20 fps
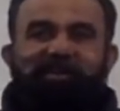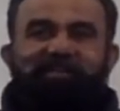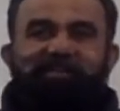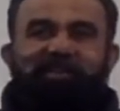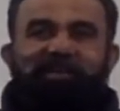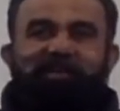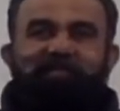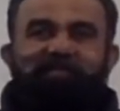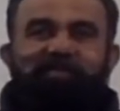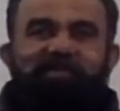
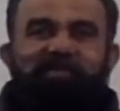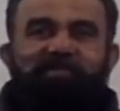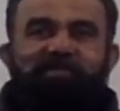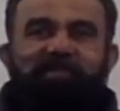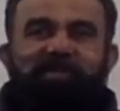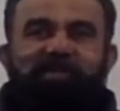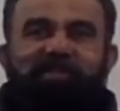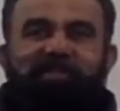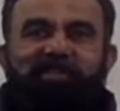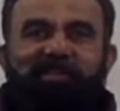I'm just
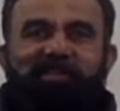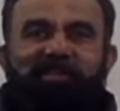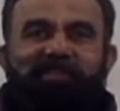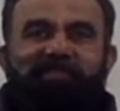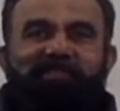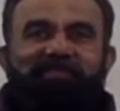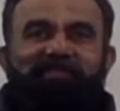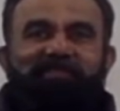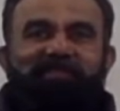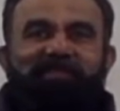merging.
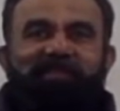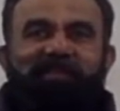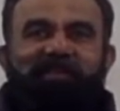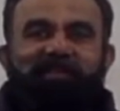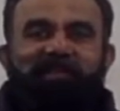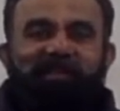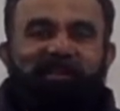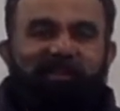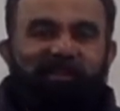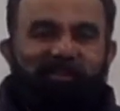
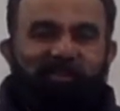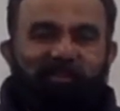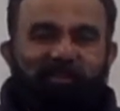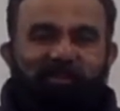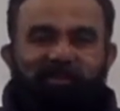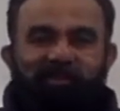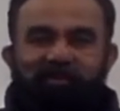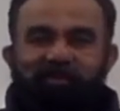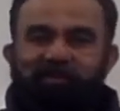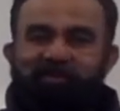And I got
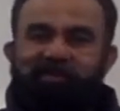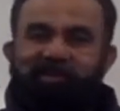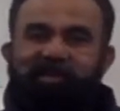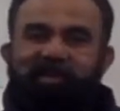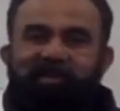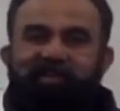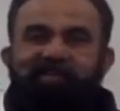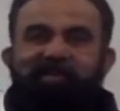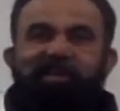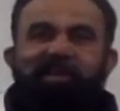onto the
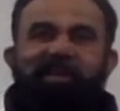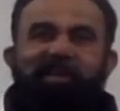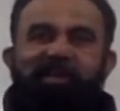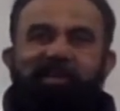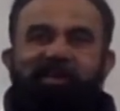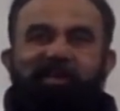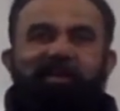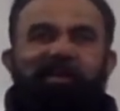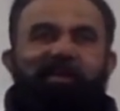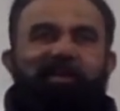last lane.
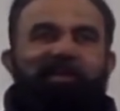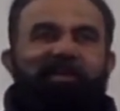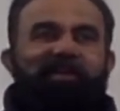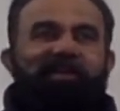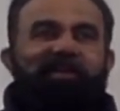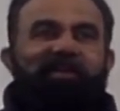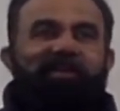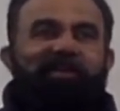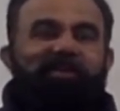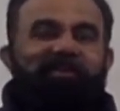
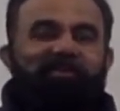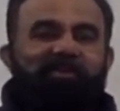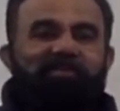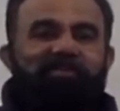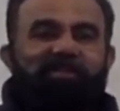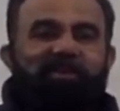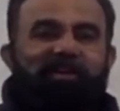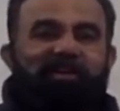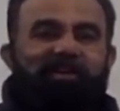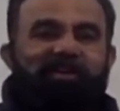And this
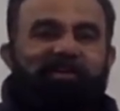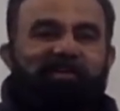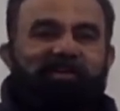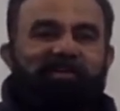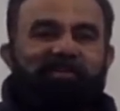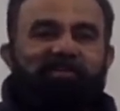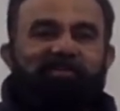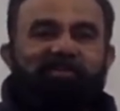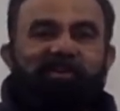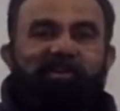car
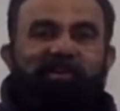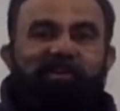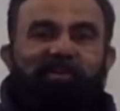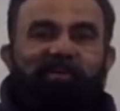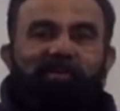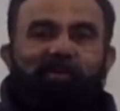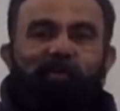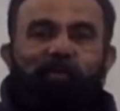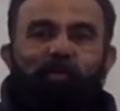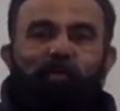literally
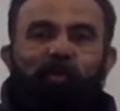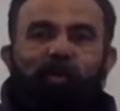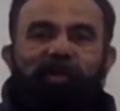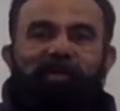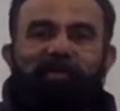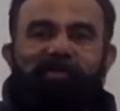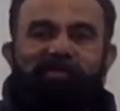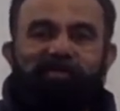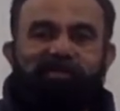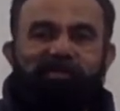
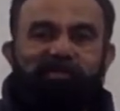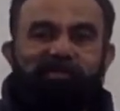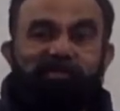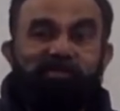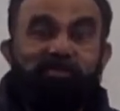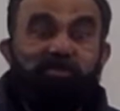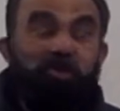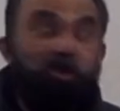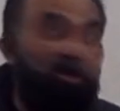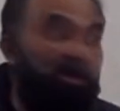went
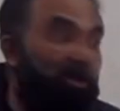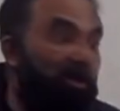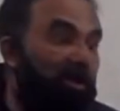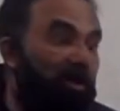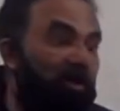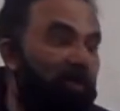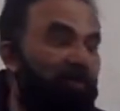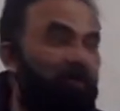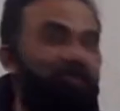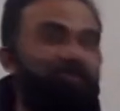so
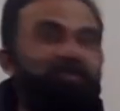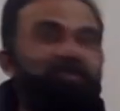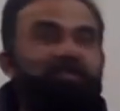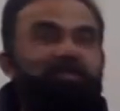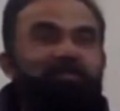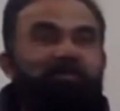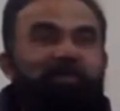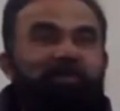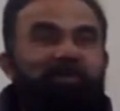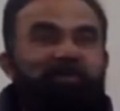close to
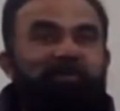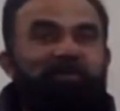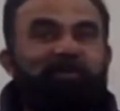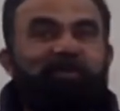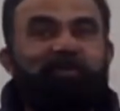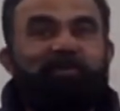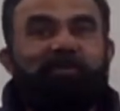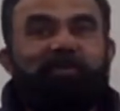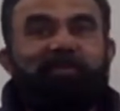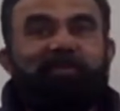my door.
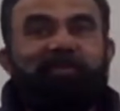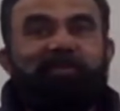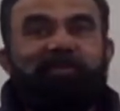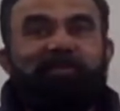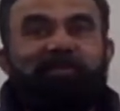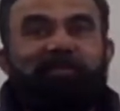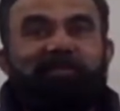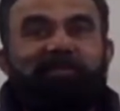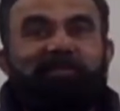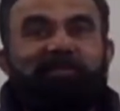
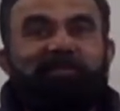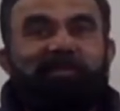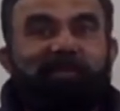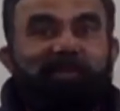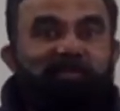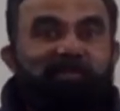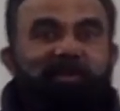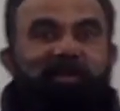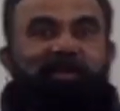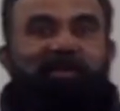I
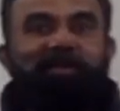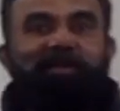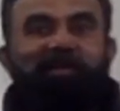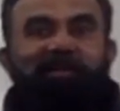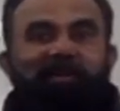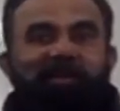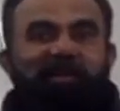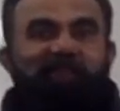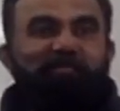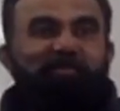was like,
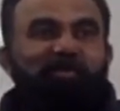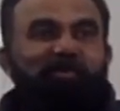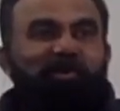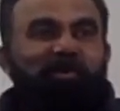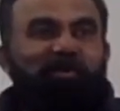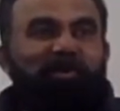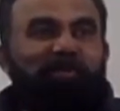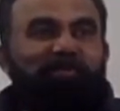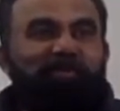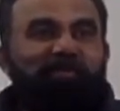and I moved
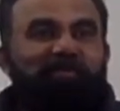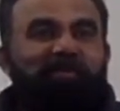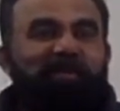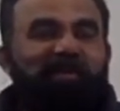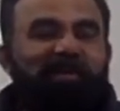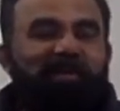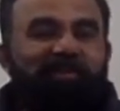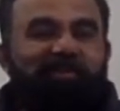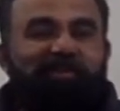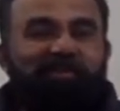away from there,
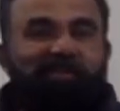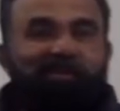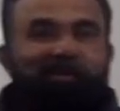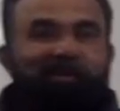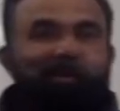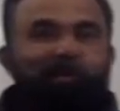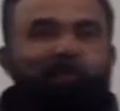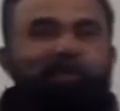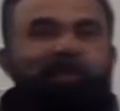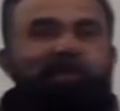and then the
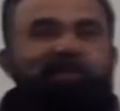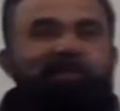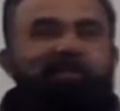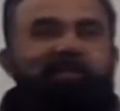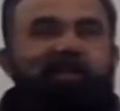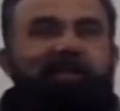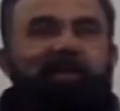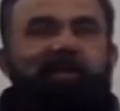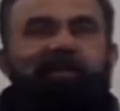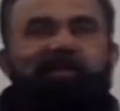car went.
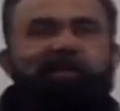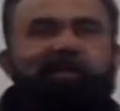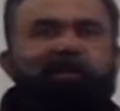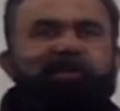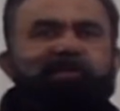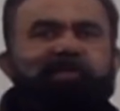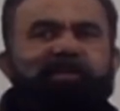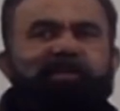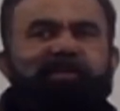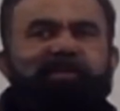And then I was
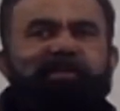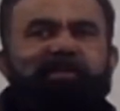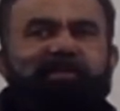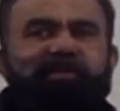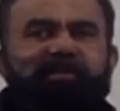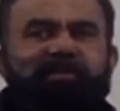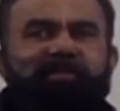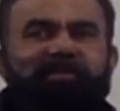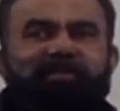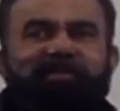like,
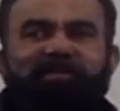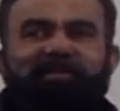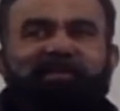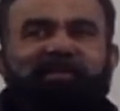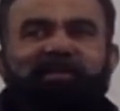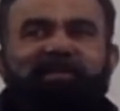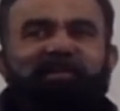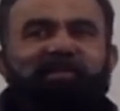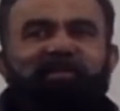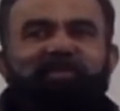the
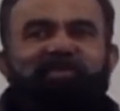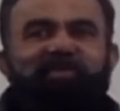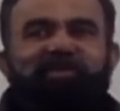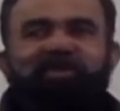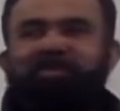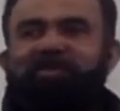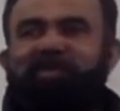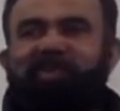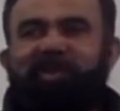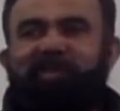car was
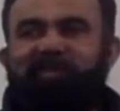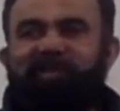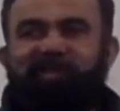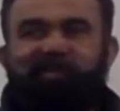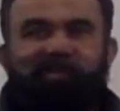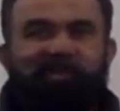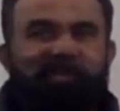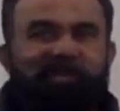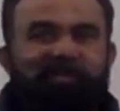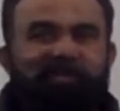not driving right.